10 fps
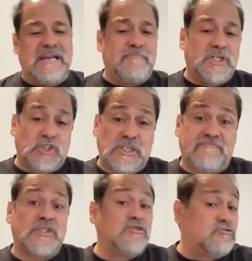I'm going to
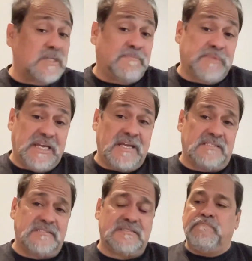shift to do something
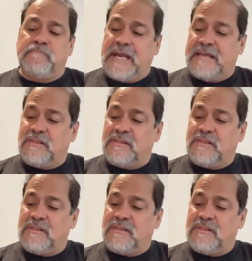else. But I